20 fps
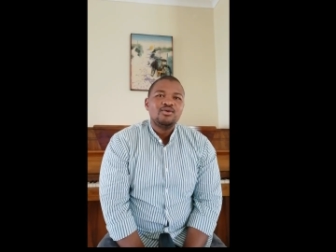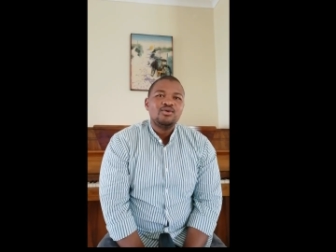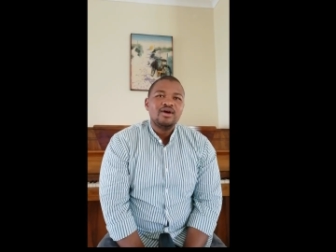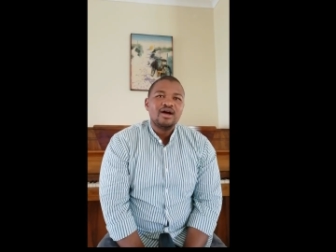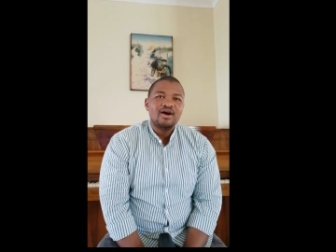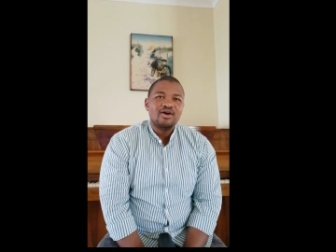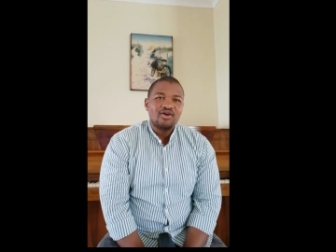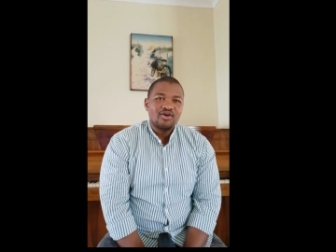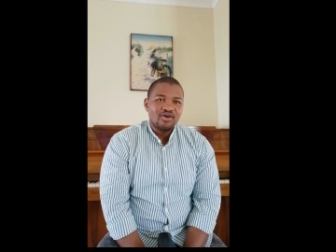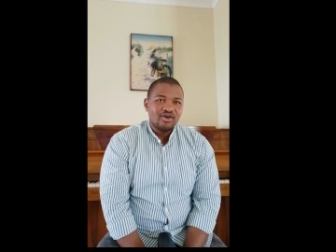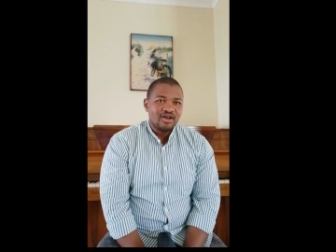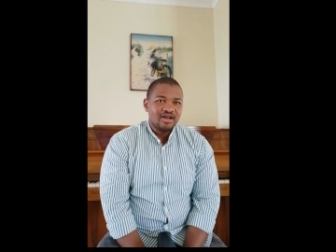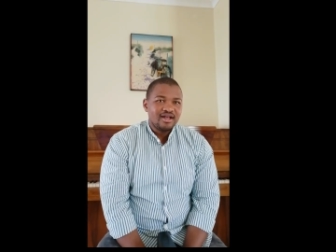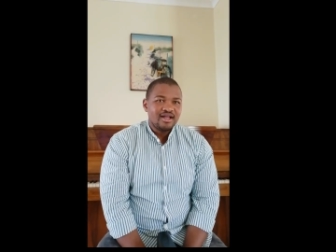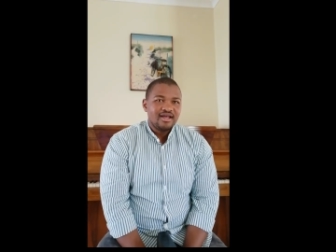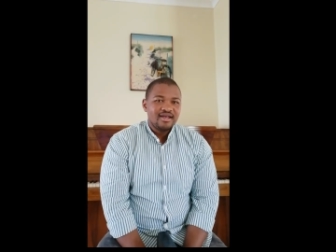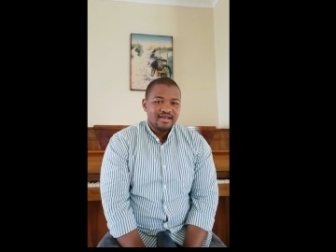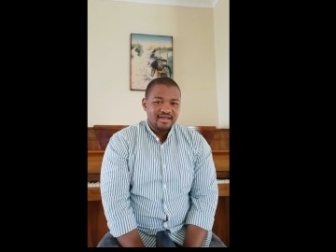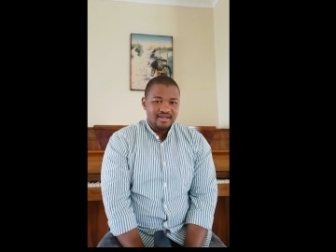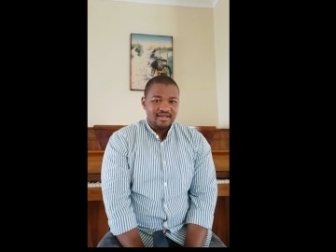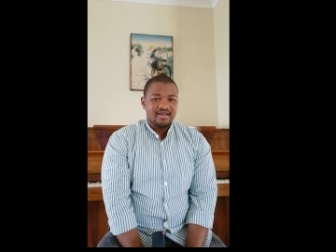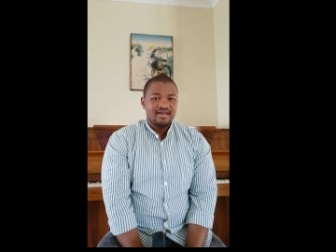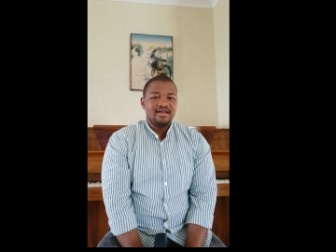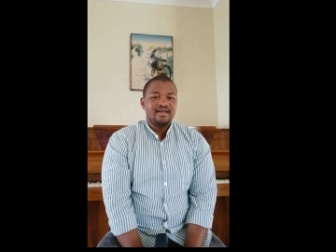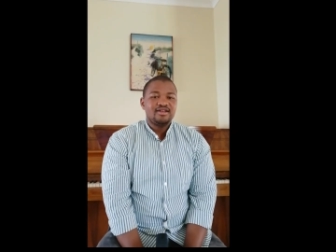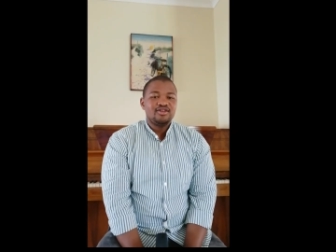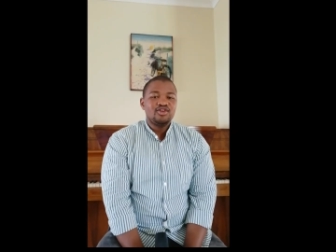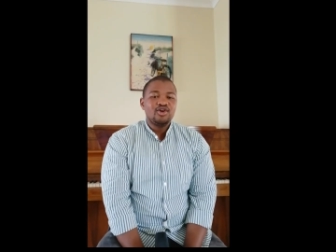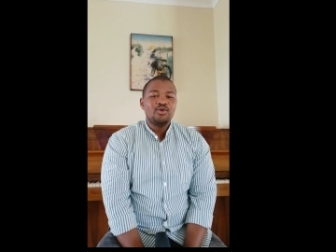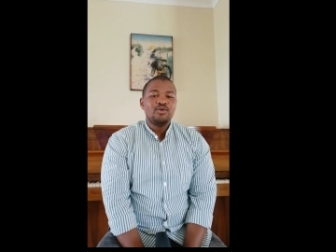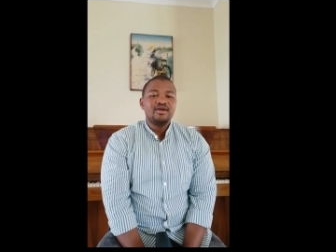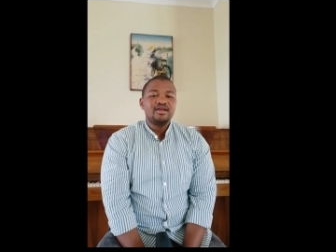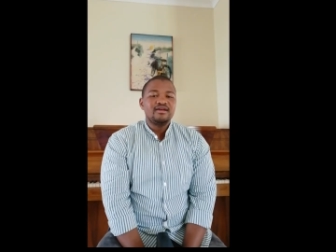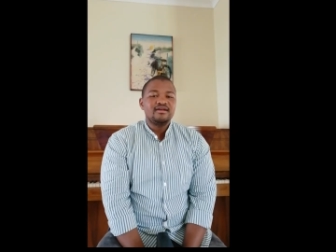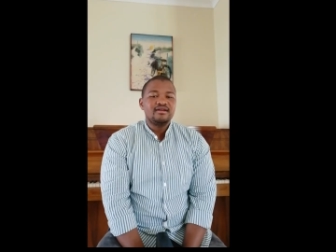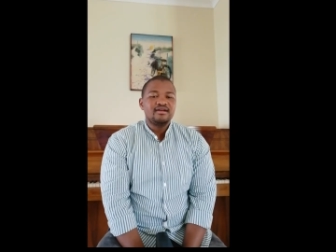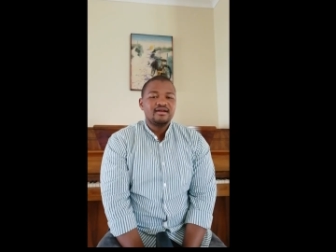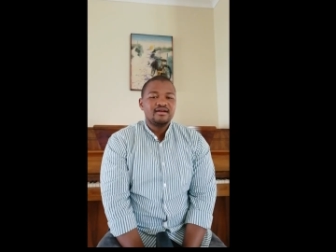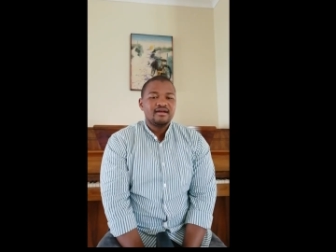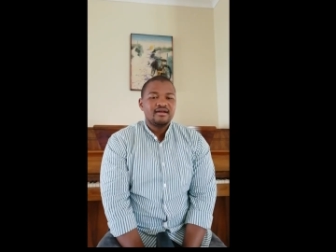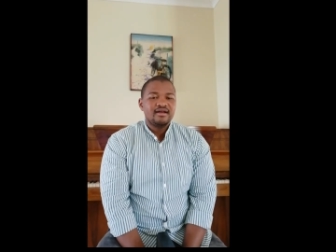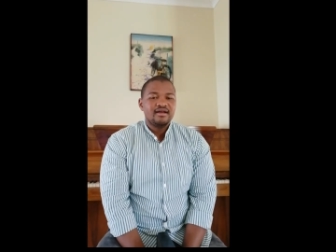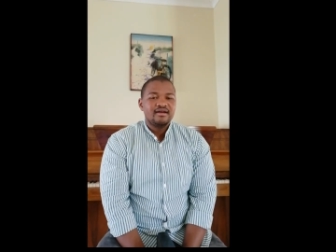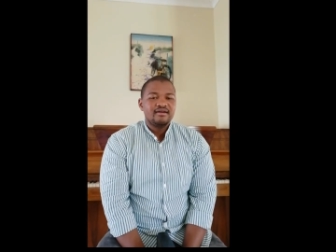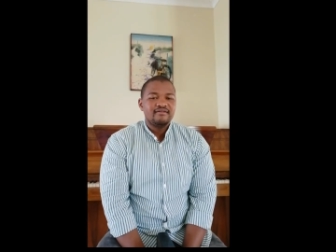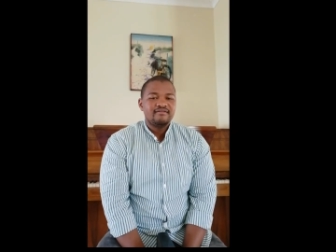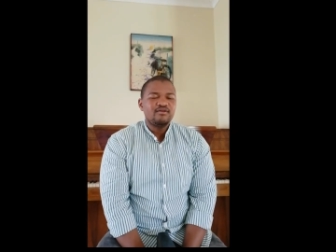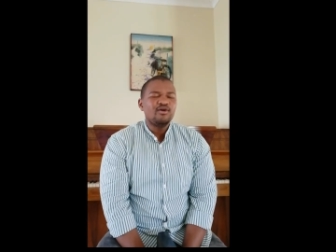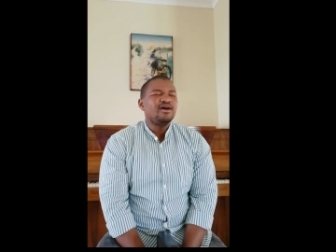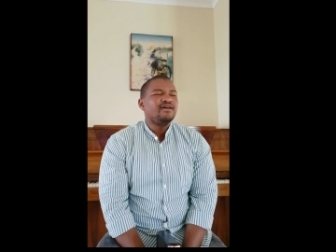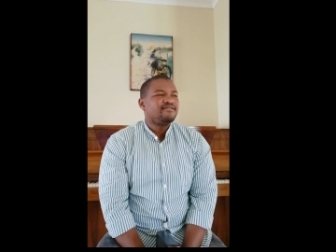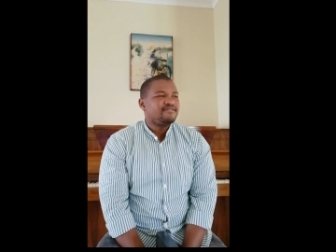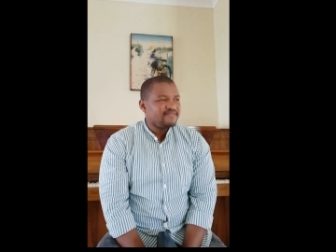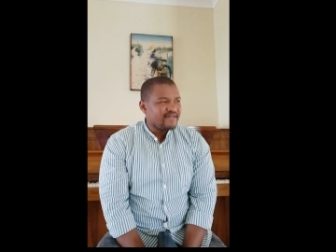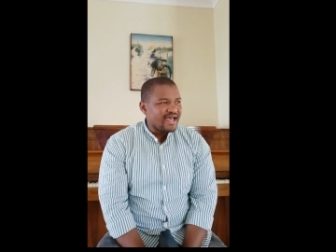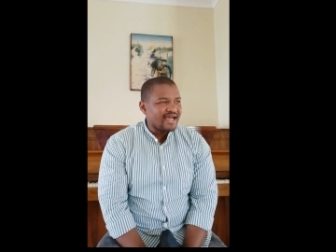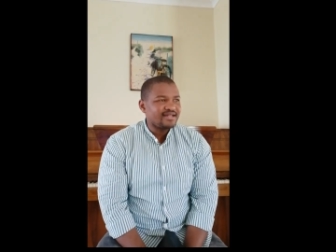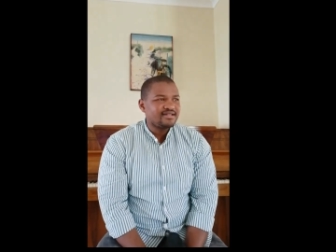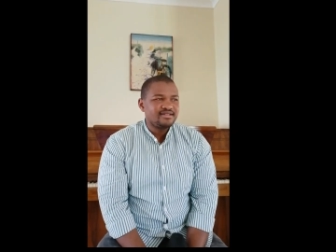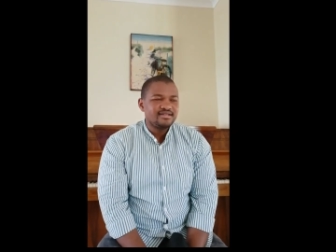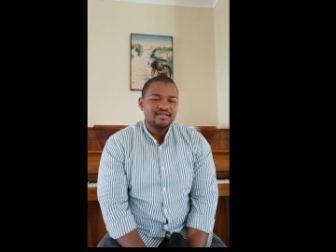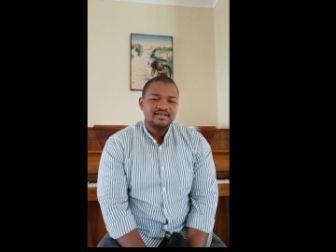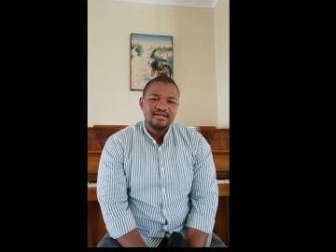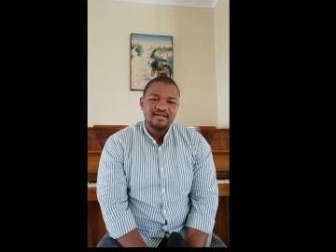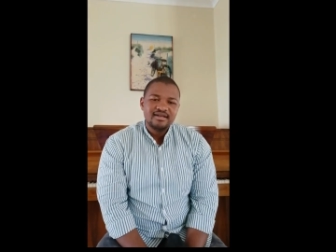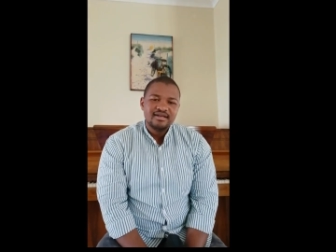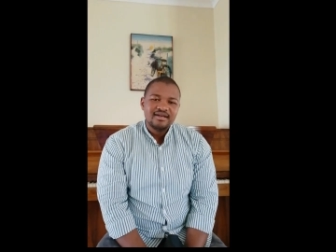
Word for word: We are all here knowing for a fact